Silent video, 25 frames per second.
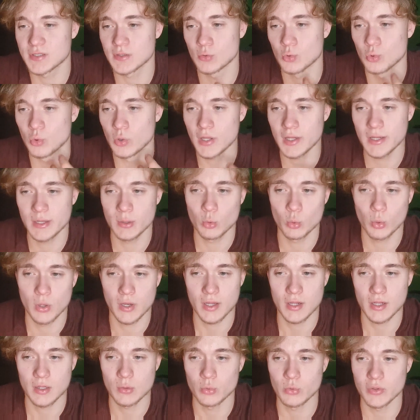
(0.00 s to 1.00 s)
really
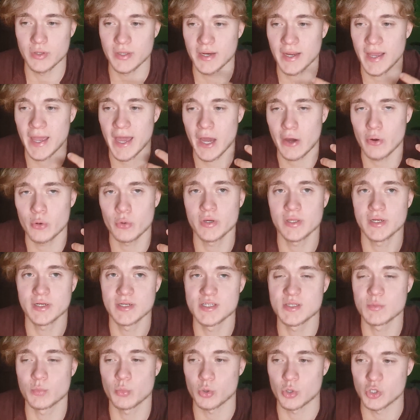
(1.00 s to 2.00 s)
well with how it
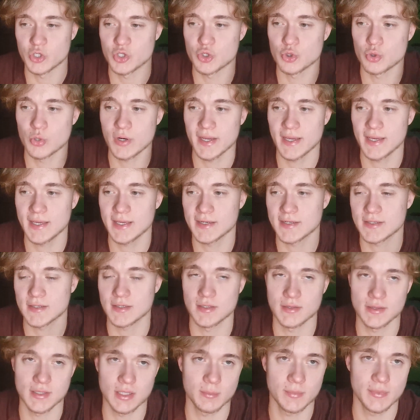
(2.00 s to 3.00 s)
is portrayed
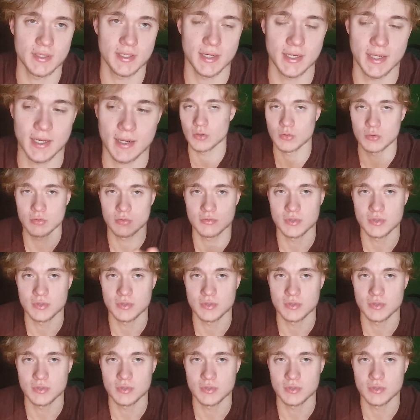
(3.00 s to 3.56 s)
in the media.